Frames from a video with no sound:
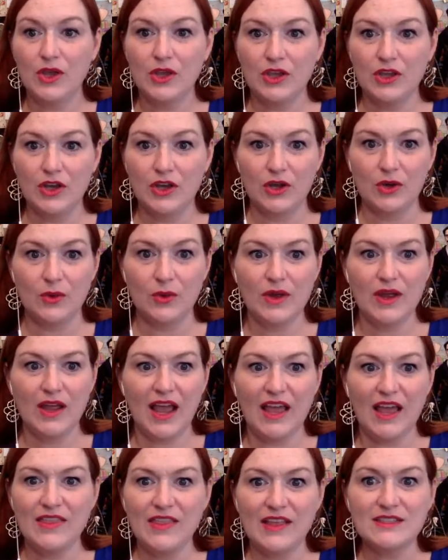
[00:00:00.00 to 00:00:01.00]
you know,
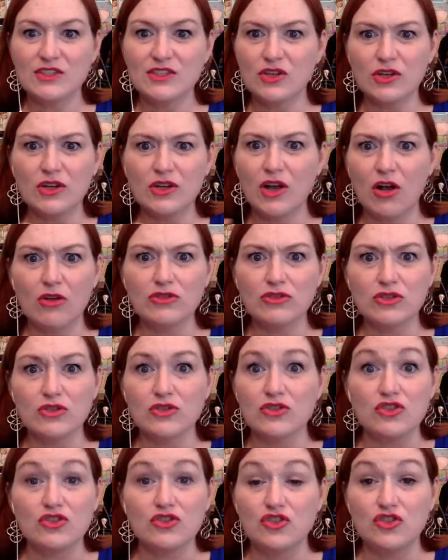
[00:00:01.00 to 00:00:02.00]
and that certain
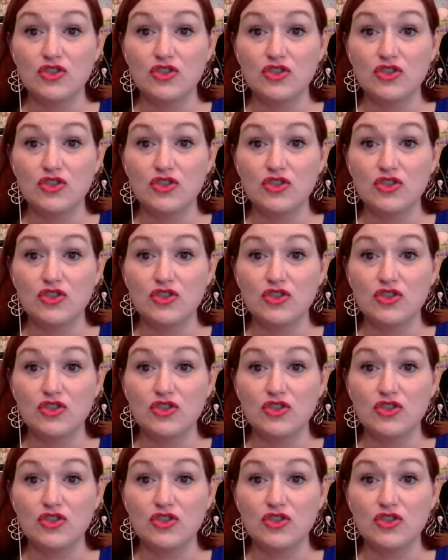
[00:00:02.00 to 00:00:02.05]
cultures,